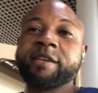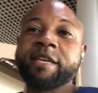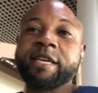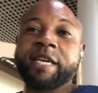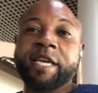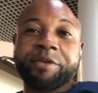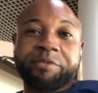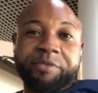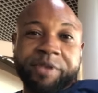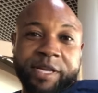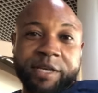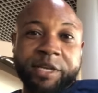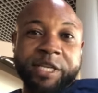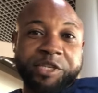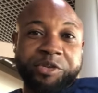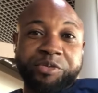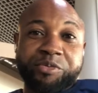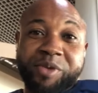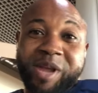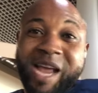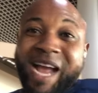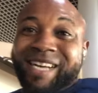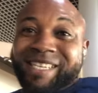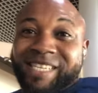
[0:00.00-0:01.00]
he's
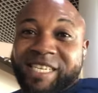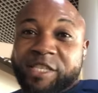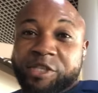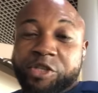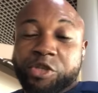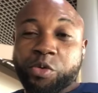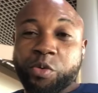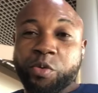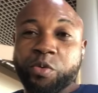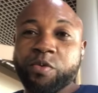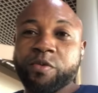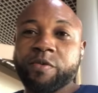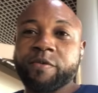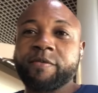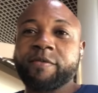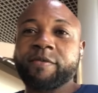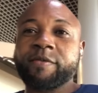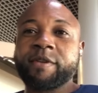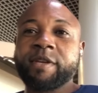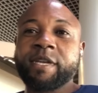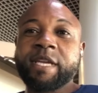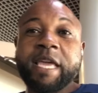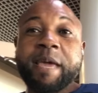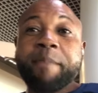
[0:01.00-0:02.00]
reacting to.
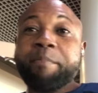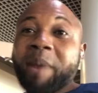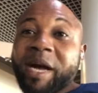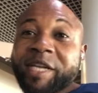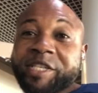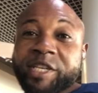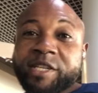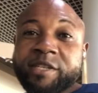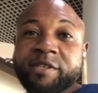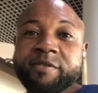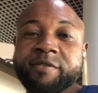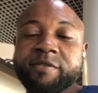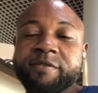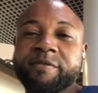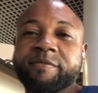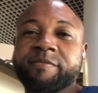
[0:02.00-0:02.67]
Imagine